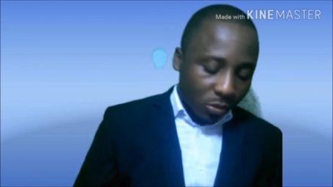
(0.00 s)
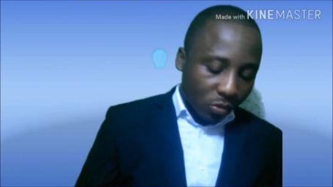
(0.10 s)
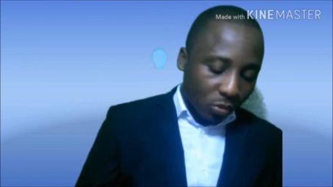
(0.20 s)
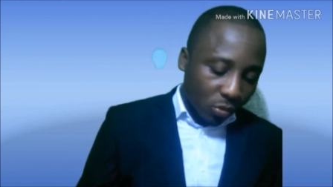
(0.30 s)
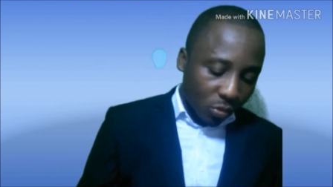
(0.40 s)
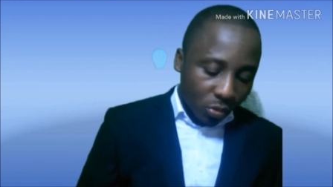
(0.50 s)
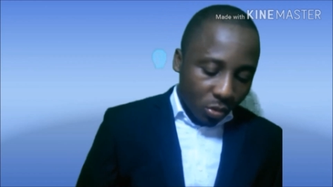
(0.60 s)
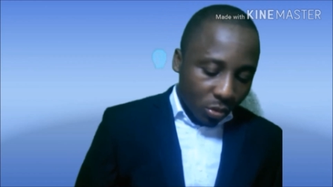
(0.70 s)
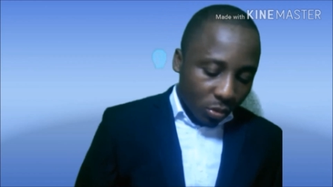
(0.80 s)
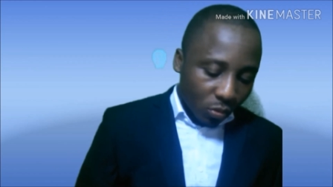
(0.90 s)
So
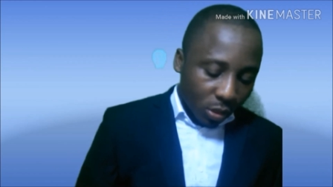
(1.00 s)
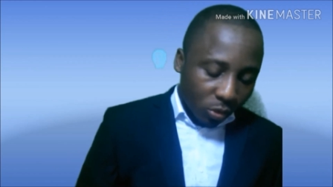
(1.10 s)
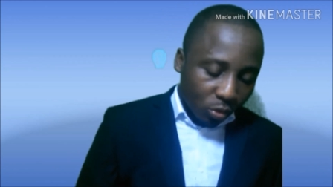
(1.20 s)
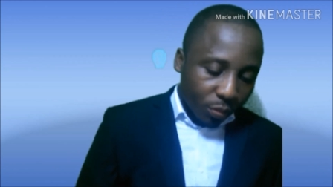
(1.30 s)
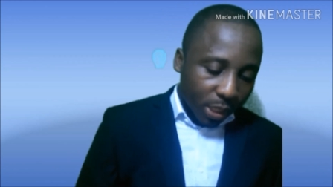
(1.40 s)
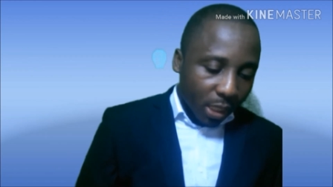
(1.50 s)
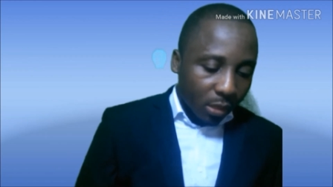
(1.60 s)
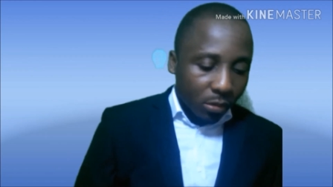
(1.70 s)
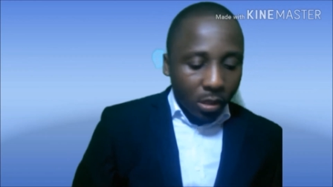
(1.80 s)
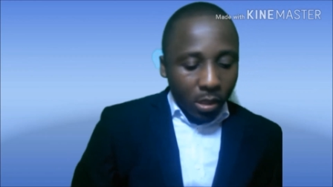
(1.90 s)
you need to open an
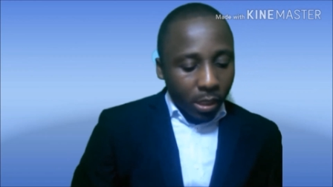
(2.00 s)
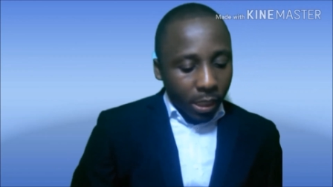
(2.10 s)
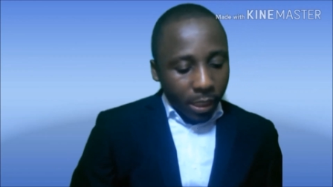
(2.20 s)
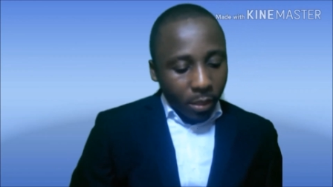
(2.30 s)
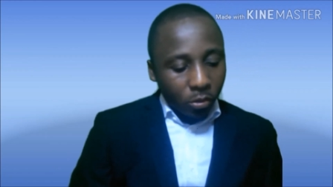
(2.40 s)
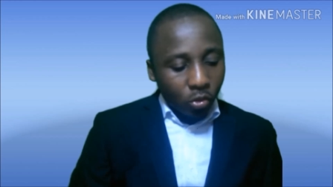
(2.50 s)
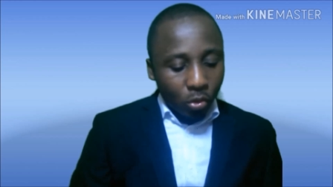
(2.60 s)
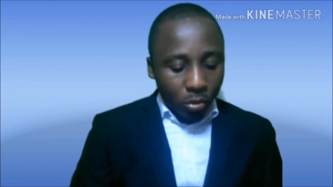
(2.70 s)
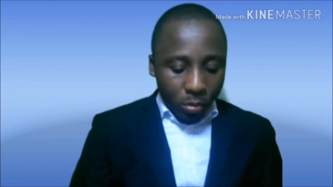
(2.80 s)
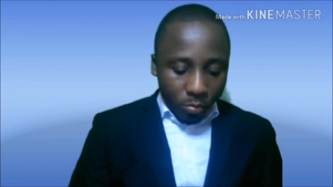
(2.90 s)
account.
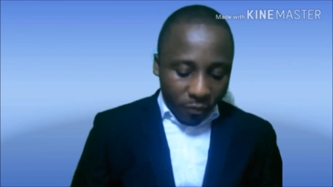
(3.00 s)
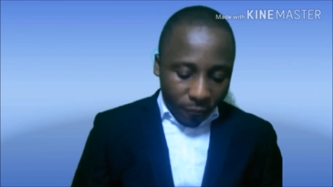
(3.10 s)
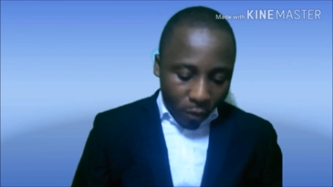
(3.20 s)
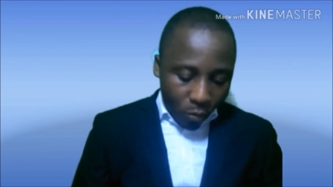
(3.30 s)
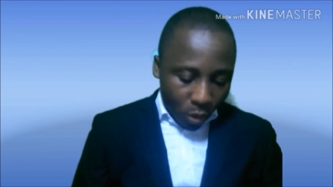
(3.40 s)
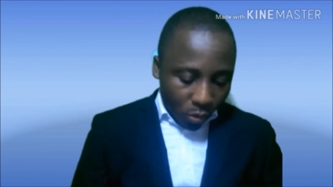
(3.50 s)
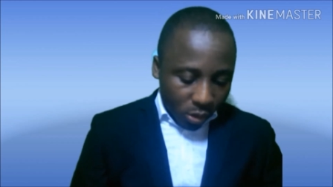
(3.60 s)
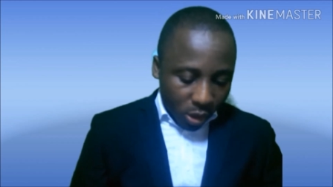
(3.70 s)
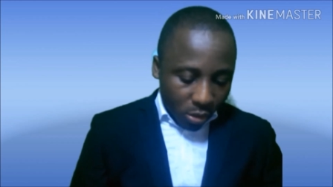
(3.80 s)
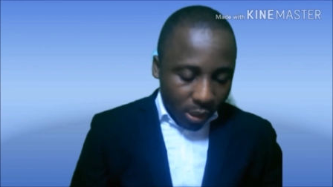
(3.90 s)
So before we
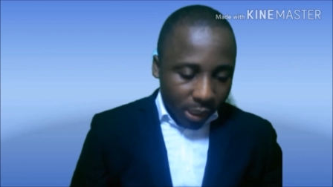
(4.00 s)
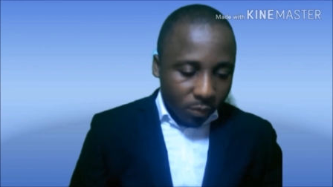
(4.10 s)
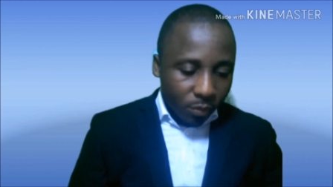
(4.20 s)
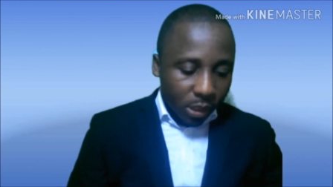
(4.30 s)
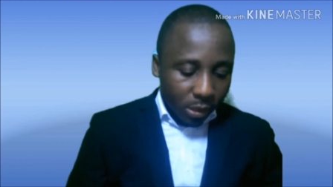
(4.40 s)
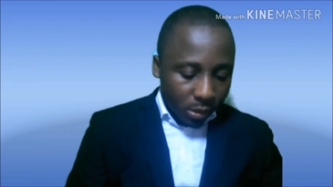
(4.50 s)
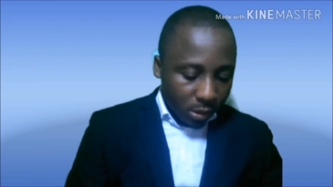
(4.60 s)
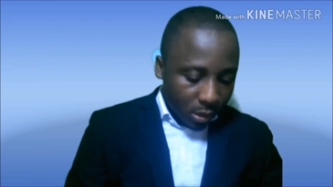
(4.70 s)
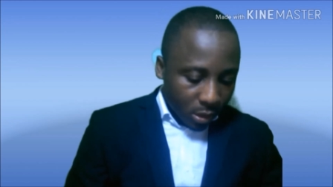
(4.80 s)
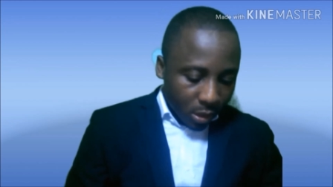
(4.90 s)
continue, let me
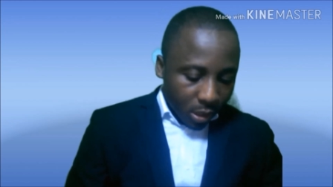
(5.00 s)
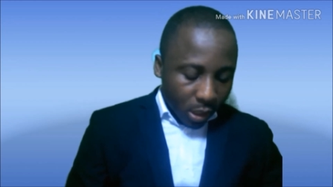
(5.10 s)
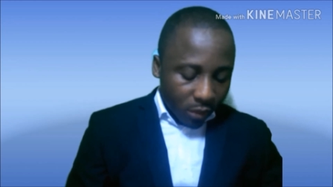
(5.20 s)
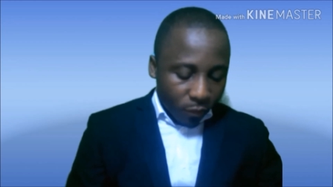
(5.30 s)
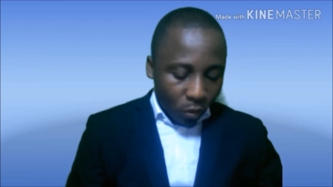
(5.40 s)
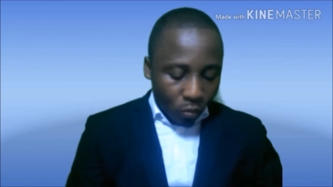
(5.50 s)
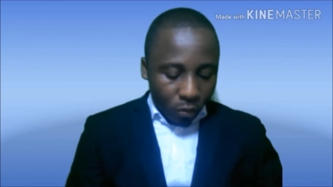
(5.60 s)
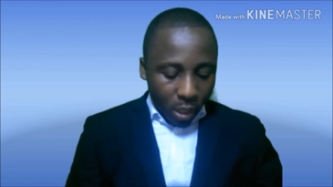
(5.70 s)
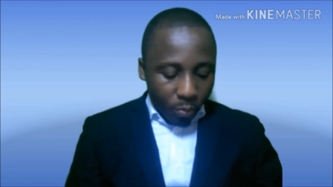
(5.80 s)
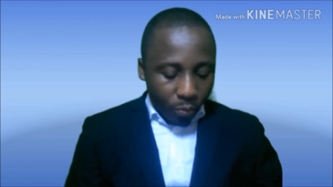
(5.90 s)
give
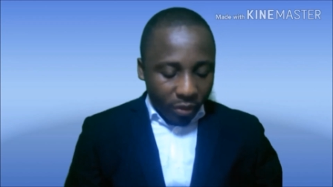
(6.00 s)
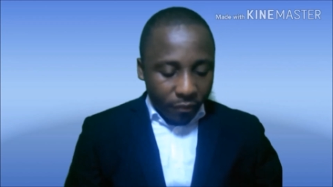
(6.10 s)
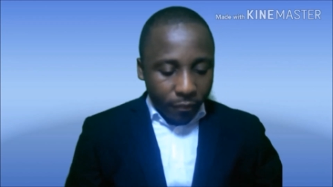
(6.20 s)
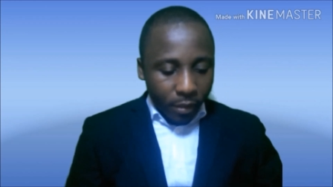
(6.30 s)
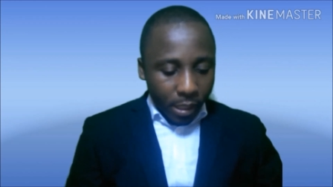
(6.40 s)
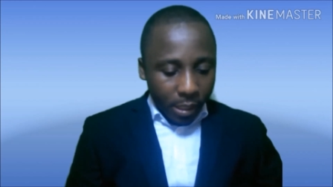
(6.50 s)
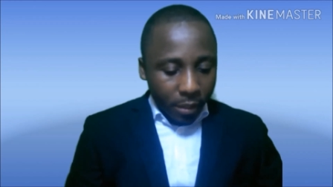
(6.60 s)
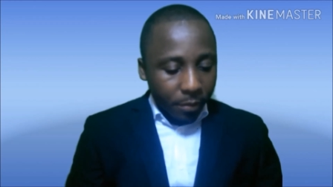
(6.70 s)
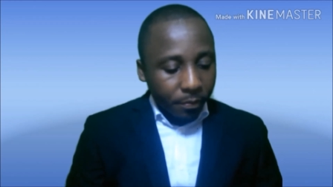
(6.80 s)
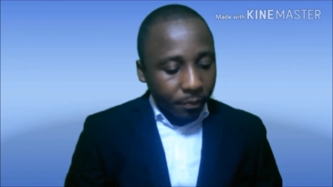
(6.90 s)
you a brief
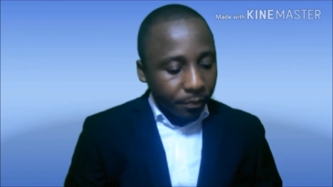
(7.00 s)
the